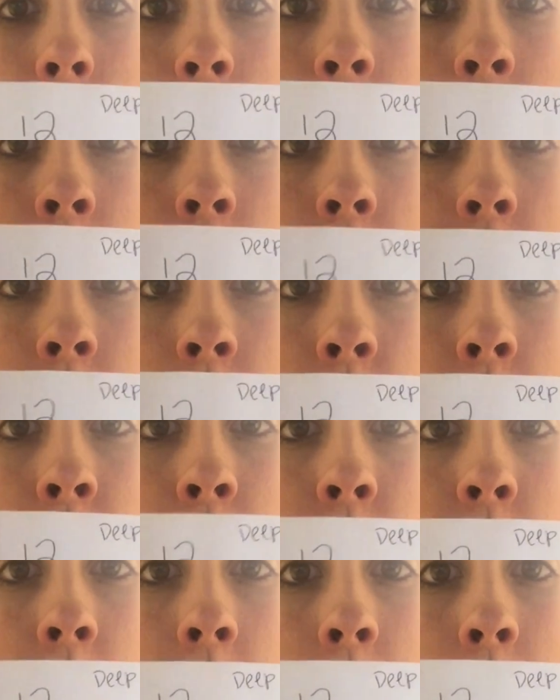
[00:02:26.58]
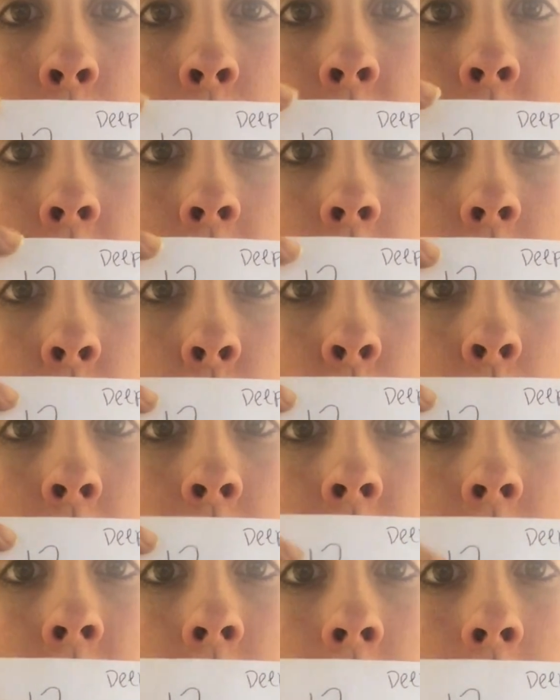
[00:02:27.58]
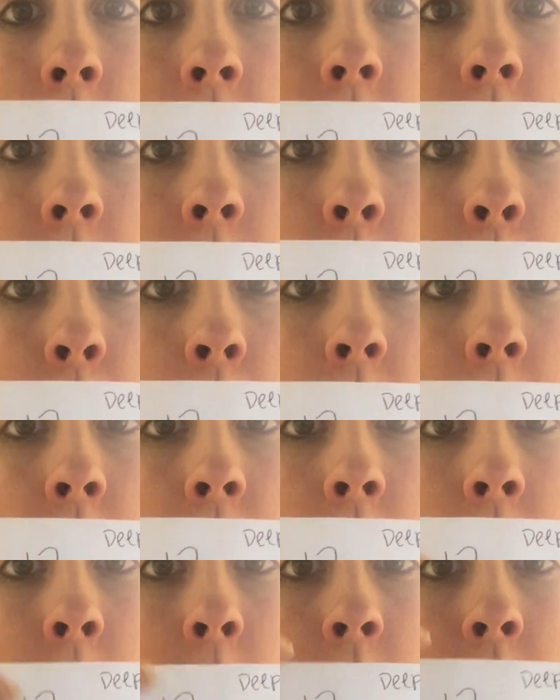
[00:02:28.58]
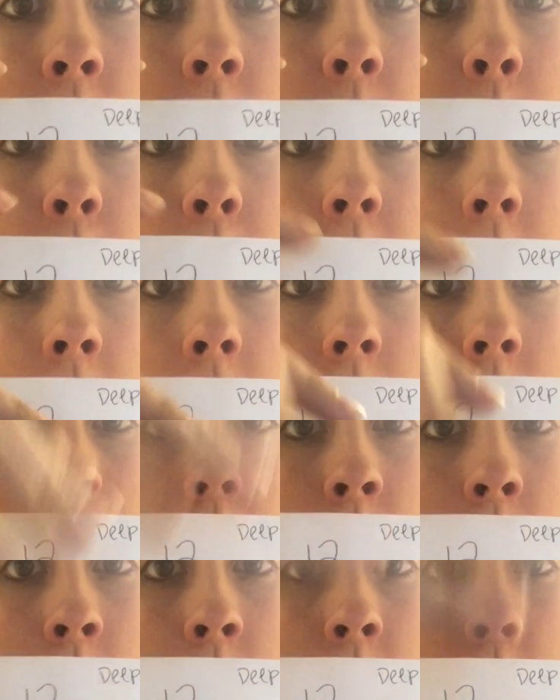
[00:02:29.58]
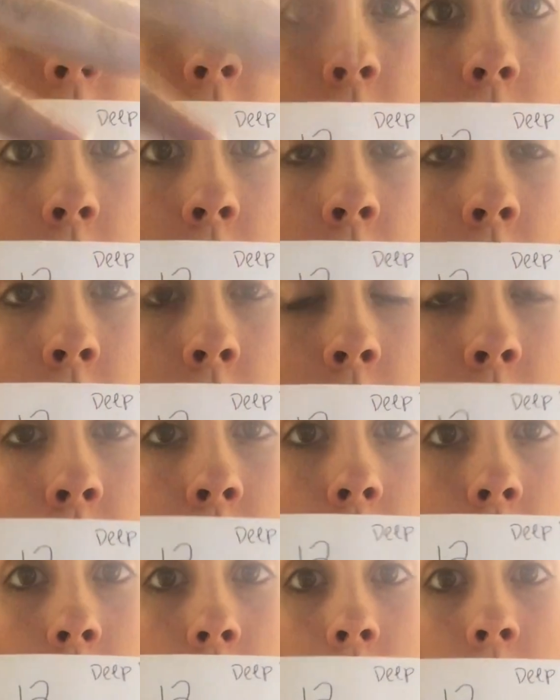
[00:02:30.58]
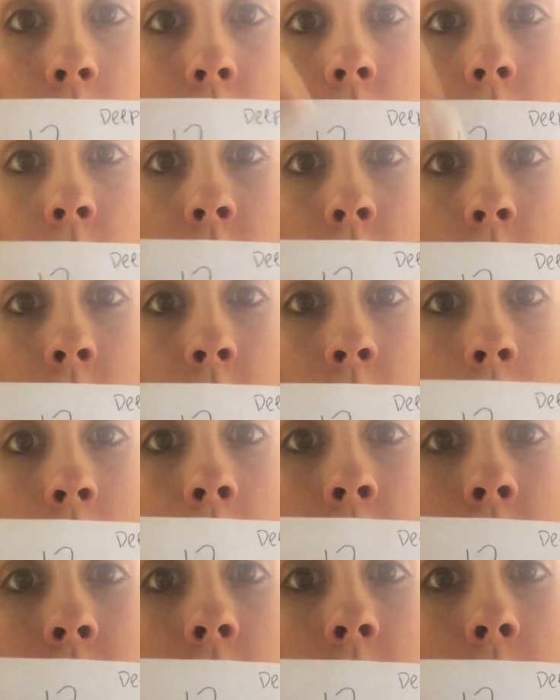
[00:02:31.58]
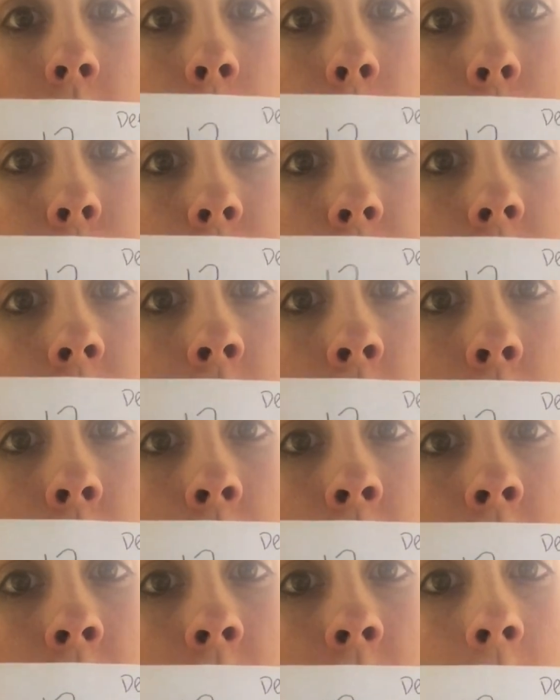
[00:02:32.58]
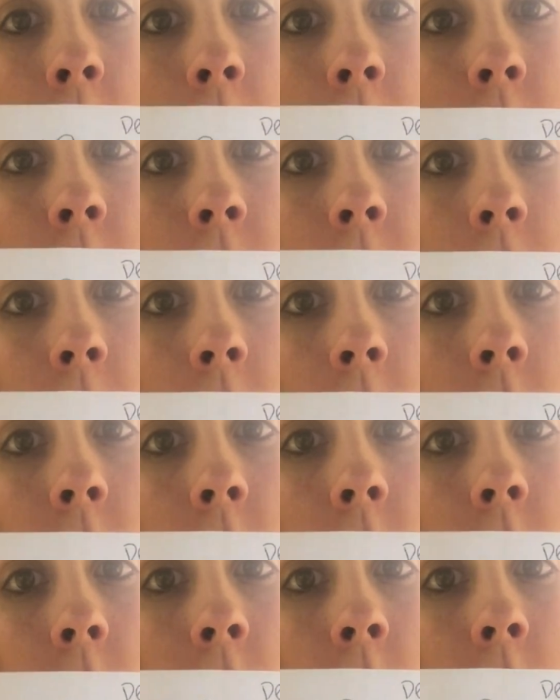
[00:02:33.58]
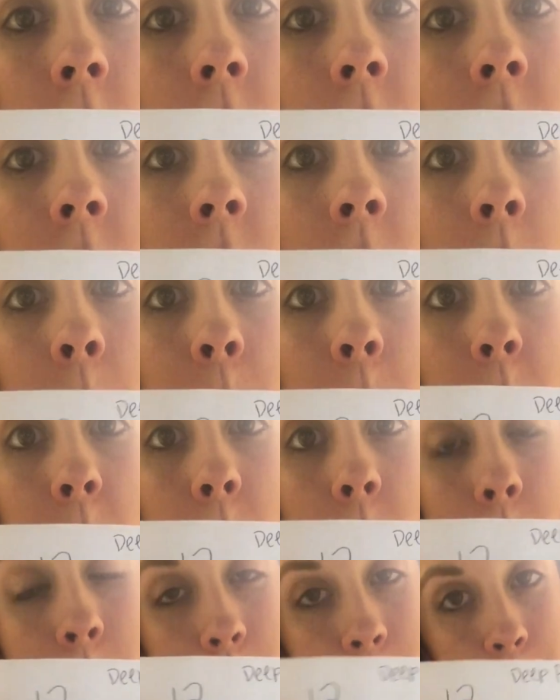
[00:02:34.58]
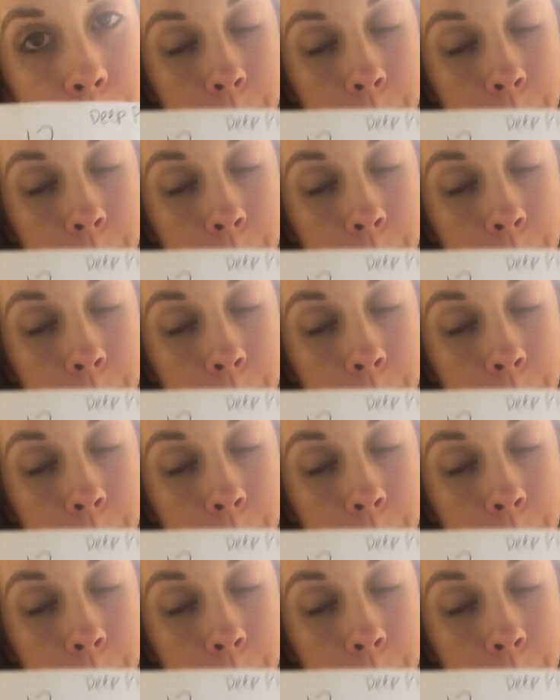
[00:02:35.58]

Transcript: now that I've described that 12 o'clock is where the deep playa is, all of the art and all of that, there is the next thing called the temple.